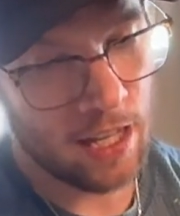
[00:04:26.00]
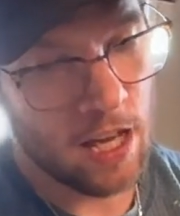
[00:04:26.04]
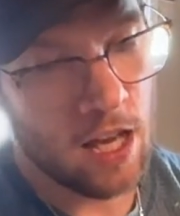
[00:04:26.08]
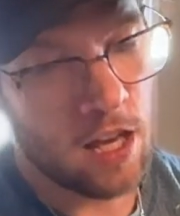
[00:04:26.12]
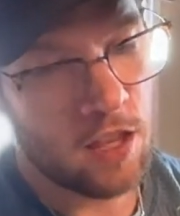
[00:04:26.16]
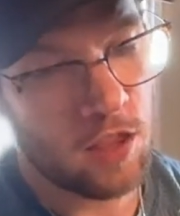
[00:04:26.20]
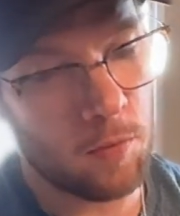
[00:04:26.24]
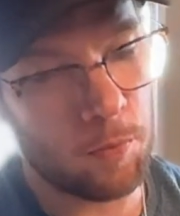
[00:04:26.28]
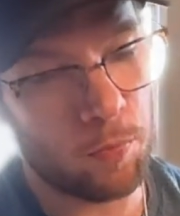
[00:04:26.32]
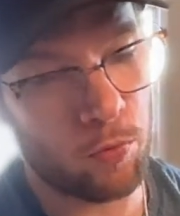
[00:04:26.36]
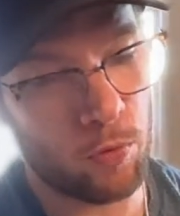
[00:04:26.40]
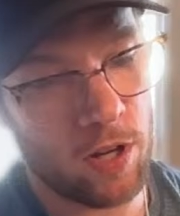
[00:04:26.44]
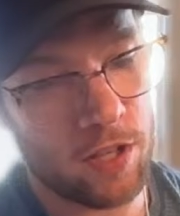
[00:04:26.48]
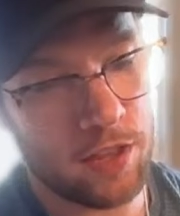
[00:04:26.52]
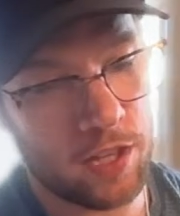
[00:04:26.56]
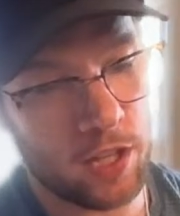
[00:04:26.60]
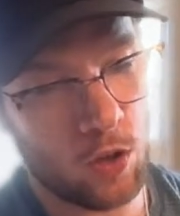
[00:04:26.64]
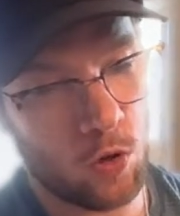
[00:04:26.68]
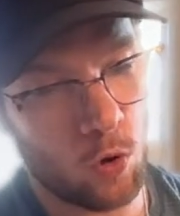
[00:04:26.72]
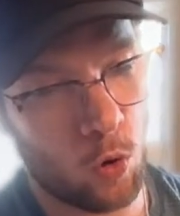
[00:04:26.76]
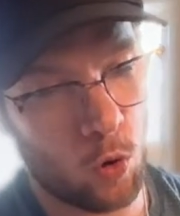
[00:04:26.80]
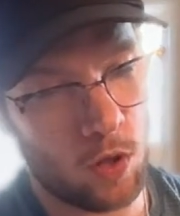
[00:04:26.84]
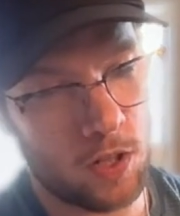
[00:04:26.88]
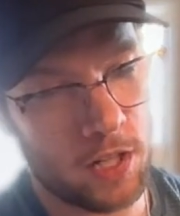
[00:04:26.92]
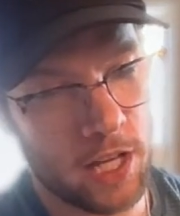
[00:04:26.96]
the breathing
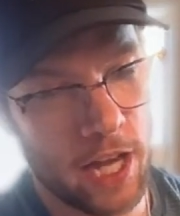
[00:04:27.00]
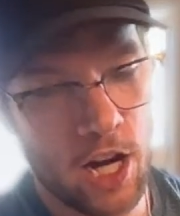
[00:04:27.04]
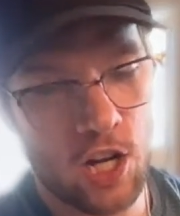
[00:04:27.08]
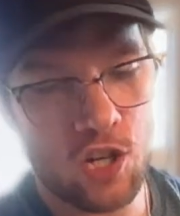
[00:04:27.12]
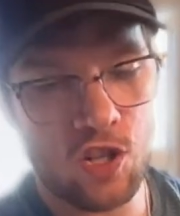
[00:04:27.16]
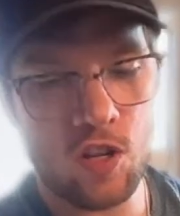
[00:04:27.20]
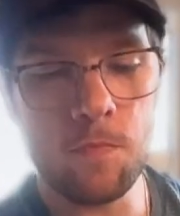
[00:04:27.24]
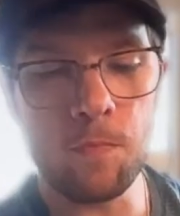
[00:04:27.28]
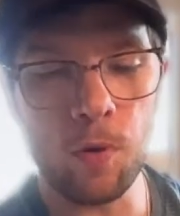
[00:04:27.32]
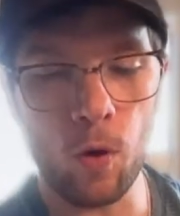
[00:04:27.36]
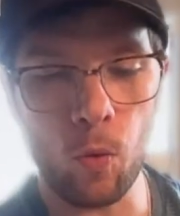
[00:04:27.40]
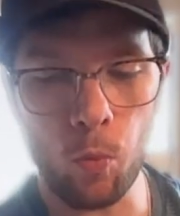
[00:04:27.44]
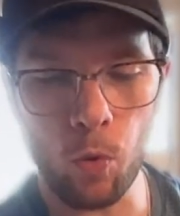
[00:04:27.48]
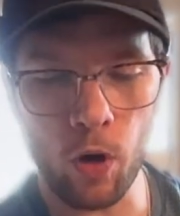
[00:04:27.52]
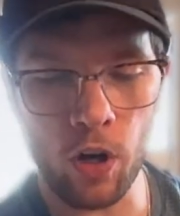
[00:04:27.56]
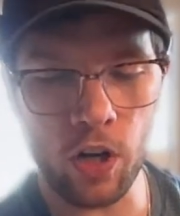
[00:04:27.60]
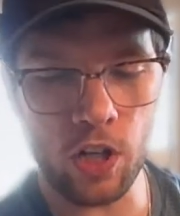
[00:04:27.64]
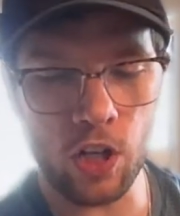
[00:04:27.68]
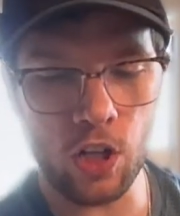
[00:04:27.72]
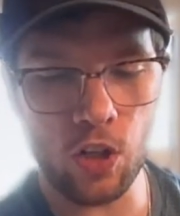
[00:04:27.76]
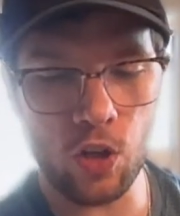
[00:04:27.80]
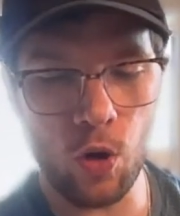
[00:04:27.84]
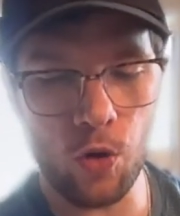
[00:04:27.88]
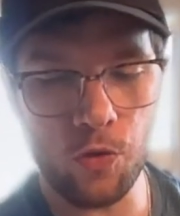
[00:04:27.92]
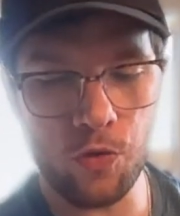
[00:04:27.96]
coordination. But we're going to
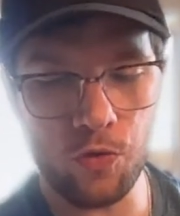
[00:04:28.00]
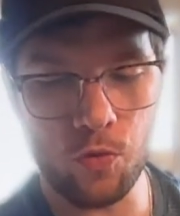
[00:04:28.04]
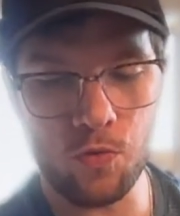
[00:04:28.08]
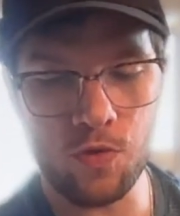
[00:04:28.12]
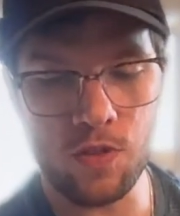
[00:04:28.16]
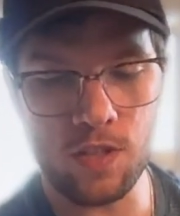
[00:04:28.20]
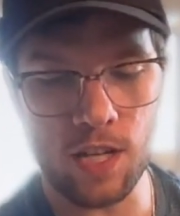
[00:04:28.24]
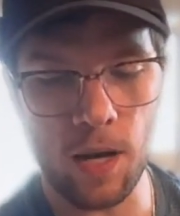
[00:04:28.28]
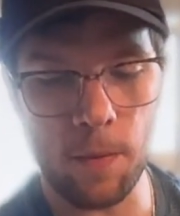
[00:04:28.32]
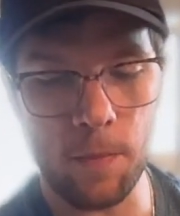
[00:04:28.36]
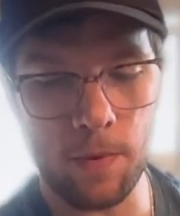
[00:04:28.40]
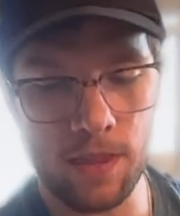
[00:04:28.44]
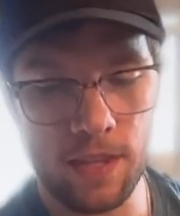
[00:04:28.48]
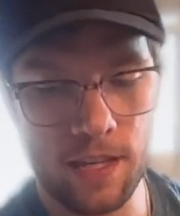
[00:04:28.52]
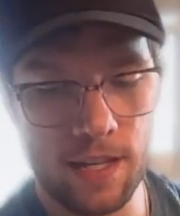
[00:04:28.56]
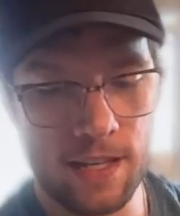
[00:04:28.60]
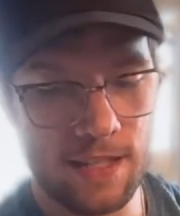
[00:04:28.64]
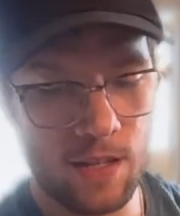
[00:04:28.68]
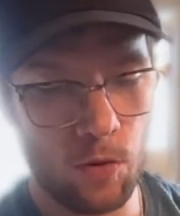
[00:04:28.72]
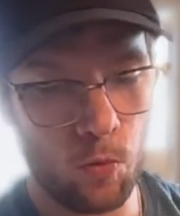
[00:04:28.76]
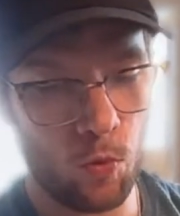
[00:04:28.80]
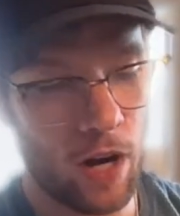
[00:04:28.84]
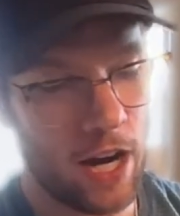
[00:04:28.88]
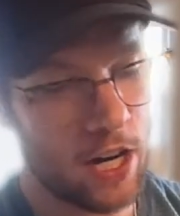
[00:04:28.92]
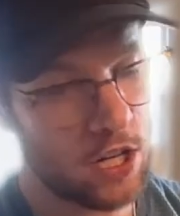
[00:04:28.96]
go through some of these, and
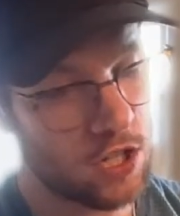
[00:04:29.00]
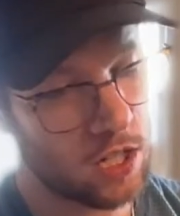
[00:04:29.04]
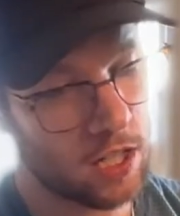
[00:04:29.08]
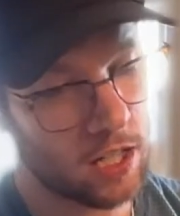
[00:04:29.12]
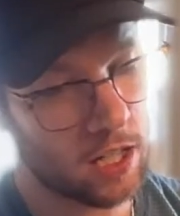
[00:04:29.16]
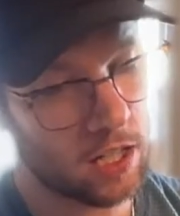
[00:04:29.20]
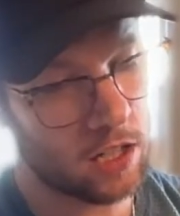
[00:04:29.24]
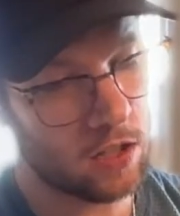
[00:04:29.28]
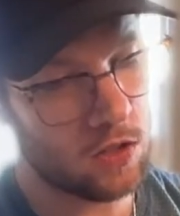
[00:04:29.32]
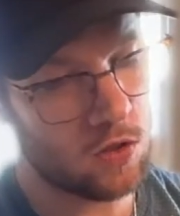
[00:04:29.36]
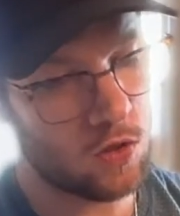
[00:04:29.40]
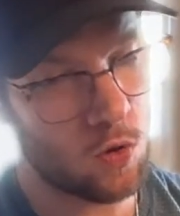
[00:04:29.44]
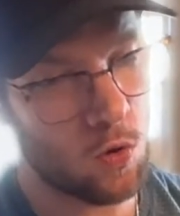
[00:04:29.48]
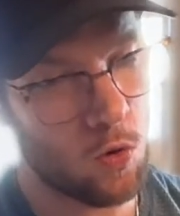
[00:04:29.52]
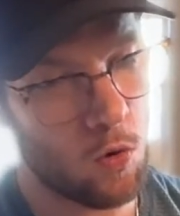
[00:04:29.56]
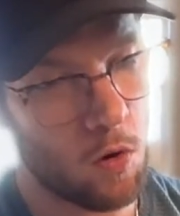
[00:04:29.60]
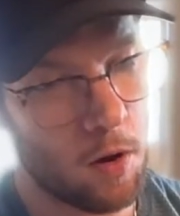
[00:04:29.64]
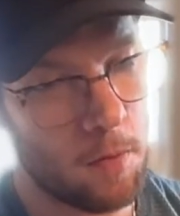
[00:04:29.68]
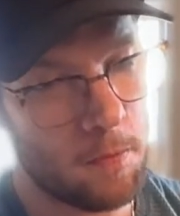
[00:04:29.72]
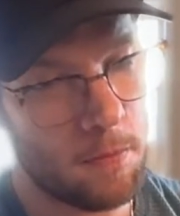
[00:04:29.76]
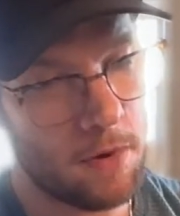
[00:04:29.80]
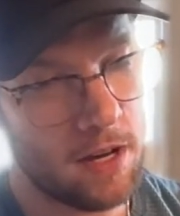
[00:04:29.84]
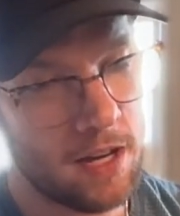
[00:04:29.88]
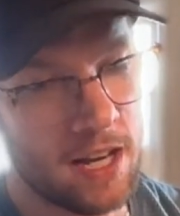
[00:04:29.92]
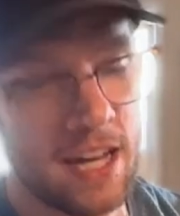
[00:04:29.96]
we're actually going to do them
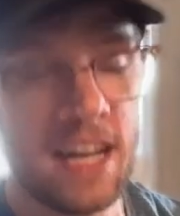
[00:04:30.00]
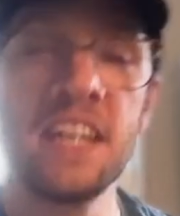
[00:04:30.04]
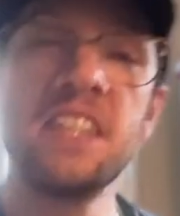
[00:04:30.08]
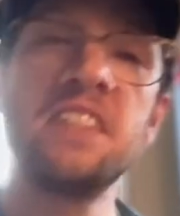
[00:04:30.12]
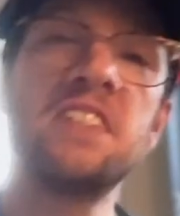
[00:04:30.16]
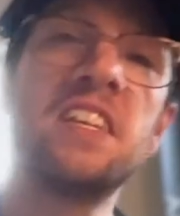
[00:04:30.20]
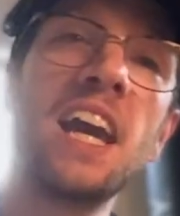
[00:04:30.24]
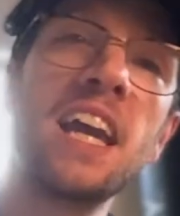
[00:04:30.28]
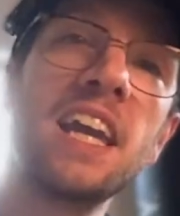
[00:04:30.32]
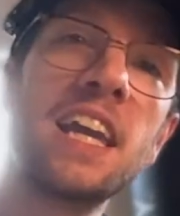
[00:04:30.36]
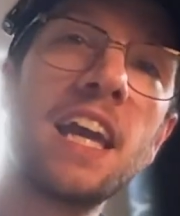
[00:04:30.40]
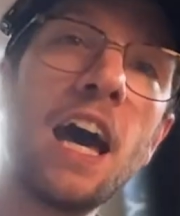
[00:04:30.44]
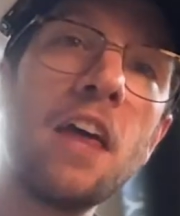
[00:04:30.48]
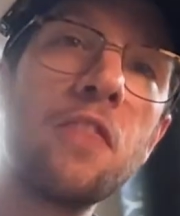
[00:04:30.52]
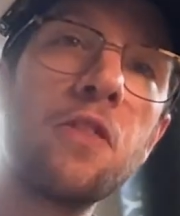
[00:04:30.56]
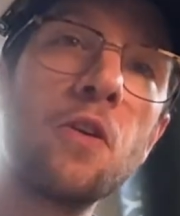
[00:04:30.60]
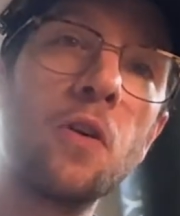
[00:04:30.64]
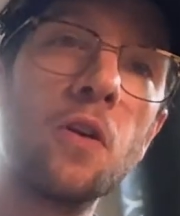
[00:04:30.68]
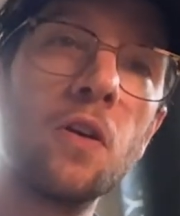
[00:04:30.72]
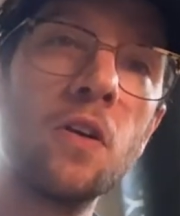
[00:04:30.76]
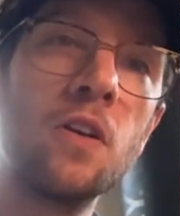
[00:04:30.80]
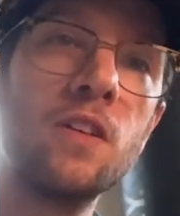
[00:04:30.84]
together.